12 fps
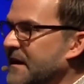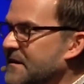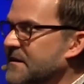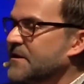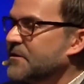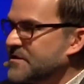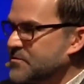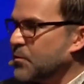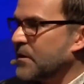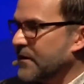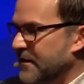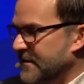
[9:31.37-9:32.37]
and hear His
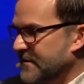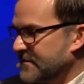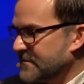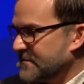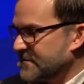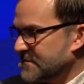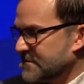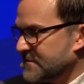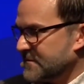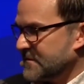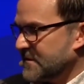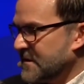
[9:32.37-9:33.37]
word.
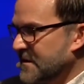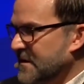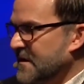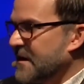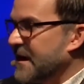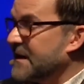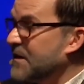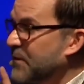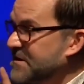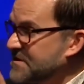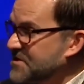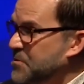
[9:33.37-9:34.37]
And He
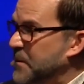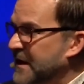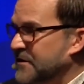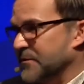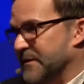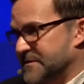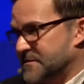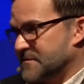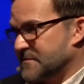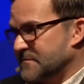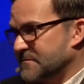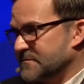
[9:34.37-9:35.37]
wants to speak to us.